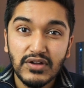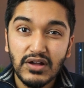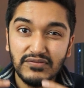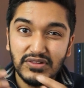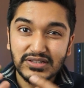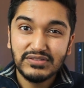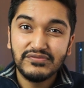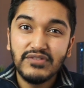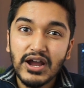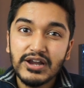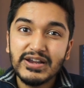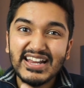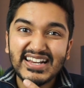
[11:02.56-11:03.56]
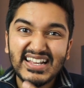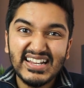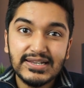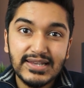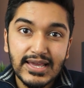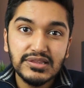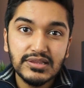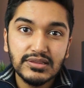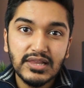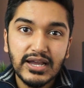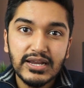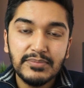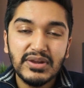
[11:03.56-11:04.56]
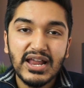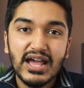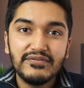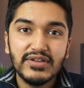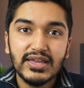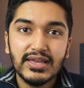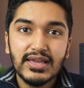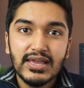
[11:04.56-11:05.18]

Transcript: of like the fire, incandescent light, but having